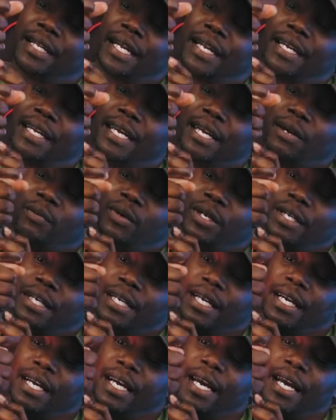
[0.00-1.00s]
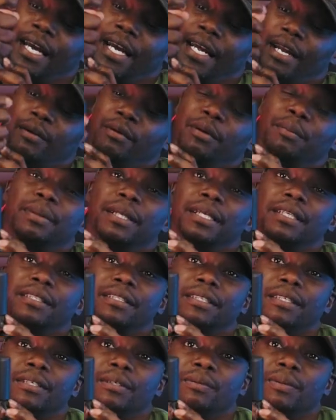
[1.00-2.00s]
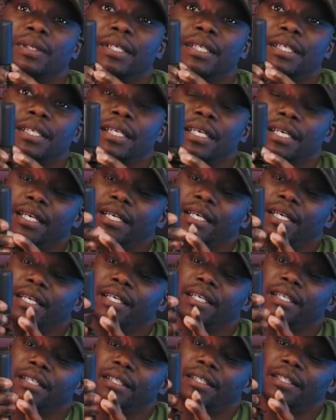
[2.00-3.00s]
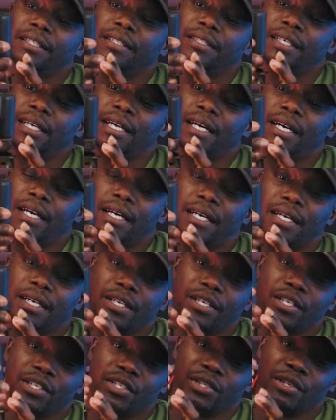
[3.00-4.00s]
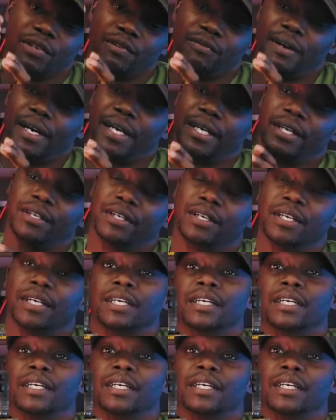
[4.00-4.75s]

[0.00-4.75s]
that it came with, and I replaced it with this Surefire